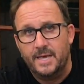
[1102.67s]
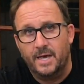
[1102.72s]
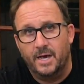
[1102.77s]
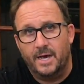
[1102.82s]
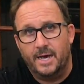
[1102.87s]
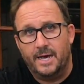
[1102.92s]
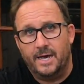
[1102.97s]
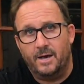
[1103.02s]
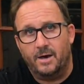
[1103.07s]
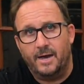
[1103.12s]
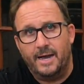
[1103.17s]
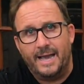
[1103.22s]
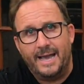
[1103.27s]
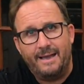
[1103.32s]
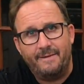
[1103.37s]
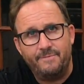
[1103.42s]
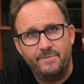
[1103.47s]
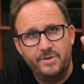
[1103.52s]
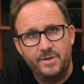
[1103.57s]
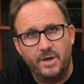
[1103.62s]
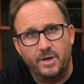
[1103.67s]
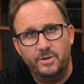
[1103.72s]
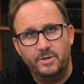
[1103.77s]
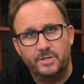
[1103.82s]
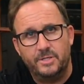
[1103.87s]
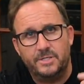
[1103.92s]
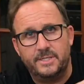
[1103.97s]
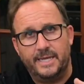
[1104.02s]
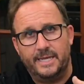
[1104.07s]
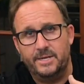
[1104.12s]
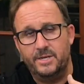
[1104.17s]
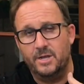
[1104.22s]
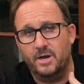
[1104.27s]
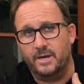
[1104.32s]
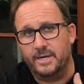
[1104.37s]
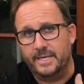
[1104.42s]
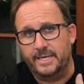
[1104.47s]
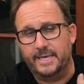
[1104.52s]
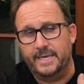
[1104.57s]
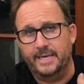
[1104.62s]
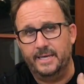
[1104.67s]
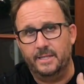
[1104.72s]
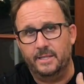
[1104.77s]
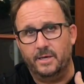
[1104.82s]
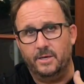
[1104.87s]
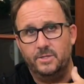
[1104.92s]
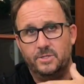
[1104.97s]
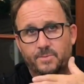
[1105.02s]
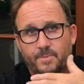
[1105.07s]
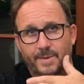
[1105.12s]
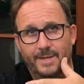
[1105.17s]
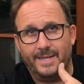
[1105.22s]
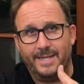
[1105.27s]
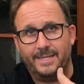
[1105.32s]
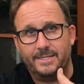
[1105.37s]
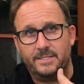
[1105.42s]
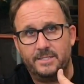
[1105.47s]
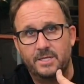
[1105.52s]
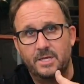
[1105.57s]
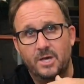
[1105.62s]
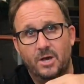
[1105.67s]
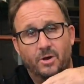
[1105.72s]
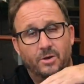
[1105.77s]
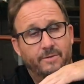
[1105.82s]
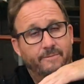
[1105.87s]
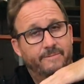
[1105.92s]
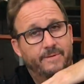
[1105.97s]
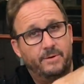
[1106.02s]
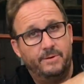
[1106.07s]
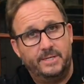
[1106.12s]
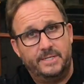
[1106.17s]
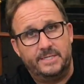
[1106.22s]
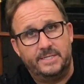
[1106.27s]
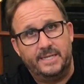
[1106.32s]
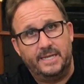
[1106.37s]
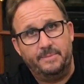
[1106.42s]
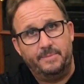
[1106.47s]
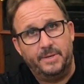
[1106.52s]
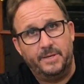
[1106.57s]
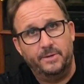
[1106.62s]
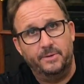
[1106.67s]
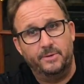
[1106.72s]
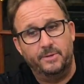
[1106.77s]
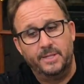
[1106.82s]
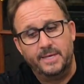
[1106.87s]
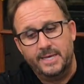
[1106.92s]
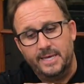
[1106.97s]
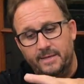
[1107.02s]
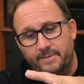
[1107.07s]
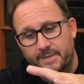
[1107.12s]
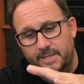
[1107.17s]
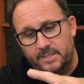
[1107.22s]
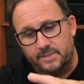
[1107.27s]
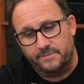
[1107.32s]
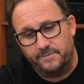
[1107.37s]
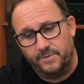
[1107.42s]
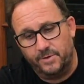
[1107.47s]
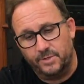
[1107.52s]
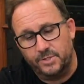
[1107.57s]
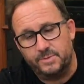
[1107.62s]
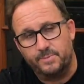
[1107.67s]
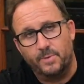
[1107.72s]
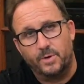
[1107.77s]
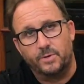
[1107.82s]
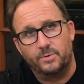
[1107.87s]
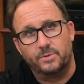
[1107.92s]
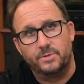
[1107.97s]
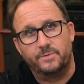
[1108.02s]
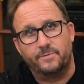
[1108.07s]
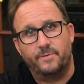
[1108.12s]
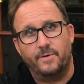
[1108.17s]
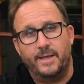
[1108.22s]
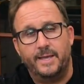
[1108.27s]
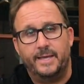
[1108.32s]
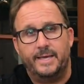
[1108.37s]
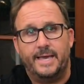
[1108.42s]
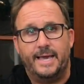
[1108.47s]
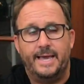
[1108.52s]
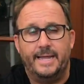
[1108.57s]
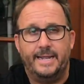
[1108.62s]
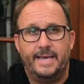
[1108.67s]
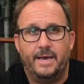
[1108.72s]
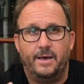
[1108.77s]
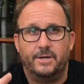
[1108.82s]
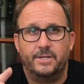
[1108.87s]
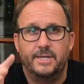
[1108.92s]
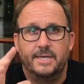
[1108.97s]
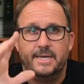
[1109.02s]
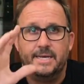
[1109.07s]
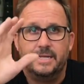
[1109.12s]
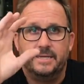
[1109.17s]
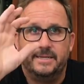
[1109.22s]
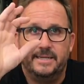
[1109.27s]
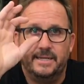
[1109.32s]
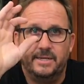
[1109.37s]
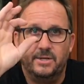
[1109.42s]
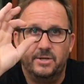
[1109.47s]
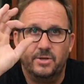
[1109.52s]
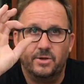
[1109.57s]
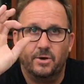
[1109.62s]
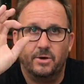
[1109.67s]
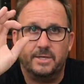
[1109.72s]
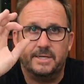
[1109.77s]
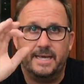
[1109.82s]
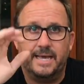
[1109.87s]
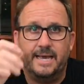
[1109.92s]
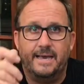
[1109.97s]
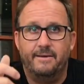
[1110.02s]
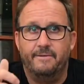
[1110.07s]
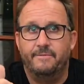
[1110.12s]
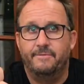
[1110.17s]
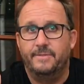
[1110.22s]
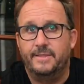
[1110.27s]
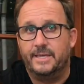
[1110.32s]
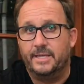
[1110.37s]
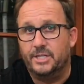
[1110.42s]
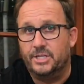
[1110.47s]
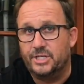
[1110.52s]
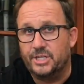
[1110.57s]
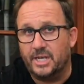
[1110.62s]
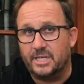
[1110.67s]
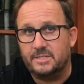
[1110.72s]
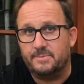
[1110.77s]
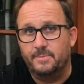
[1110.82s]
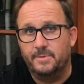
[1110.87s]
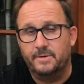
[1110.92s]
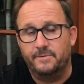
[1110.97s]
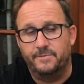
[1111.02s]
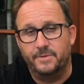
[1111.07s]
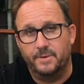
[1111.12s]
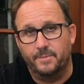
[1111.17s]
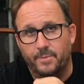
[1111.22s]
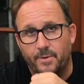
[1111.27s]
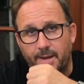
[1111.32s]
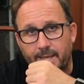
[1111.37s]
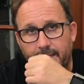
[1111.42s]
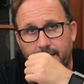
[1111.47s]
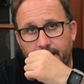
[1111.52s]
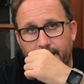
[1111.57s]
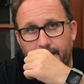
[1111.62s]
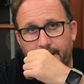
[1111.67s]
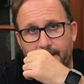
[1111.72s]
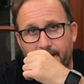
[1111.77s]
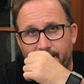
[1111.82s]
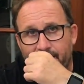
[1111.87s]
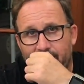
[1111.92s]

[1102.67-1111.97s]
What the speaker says: I have noticed at 90 kilos plus on a very steep hill, these first models Frank had out did not have the adjustment for the braking.